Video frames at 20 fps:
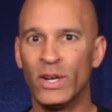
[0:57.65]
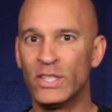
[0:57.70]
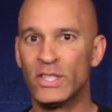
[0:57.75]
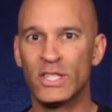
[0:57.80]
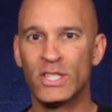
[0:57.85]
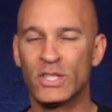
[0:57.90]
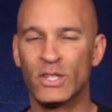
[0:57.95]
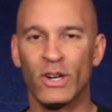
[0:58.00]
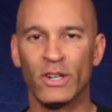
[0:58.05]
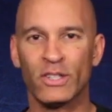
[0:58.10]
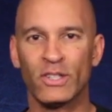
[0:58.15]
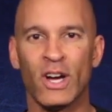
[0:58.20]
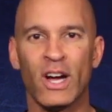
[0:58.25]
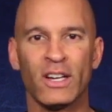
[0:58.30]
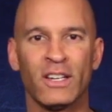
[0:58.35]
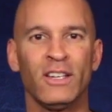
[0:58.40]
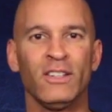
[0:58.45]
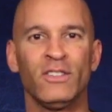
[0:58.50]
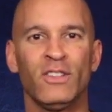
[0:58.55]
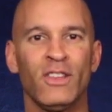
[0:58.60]
and just start
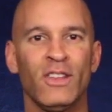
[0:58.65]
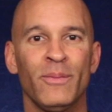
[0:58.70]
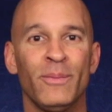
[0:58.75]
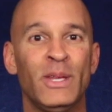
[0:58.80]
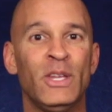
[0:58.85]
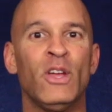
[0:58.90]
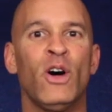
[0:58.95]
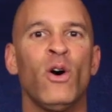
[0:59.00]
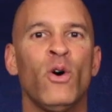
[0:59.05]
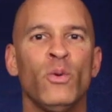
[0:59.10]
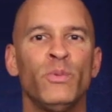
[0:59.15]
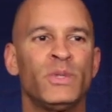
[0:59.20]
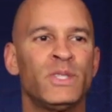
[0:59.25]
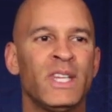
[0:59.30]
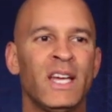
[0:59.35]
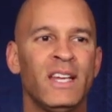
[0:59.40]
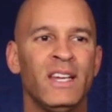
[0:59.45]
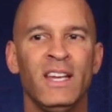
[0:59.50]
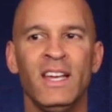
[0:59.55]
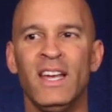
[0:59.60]
talking to them in the hopes
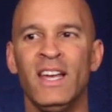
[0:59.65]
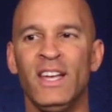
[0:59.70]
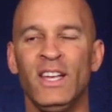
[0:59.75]
that,